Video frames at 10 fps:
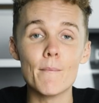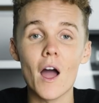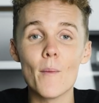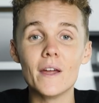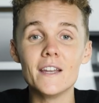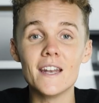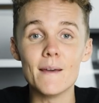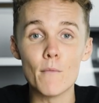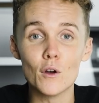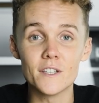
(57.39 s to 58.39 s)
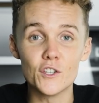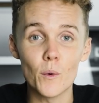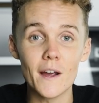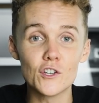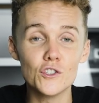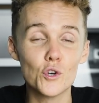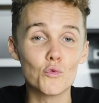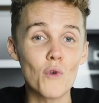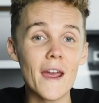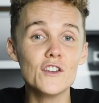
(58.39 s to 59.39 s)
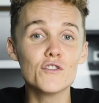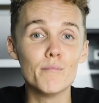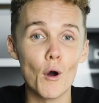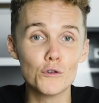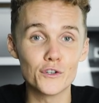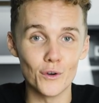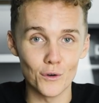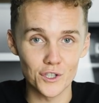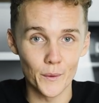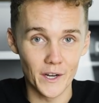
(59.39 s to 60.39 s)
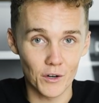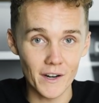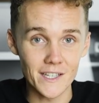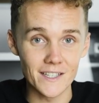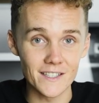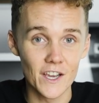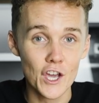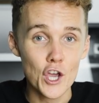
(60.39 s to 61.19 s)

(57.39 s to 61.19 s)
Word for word: In my opinion, in most situations, your range of motion motion also increases.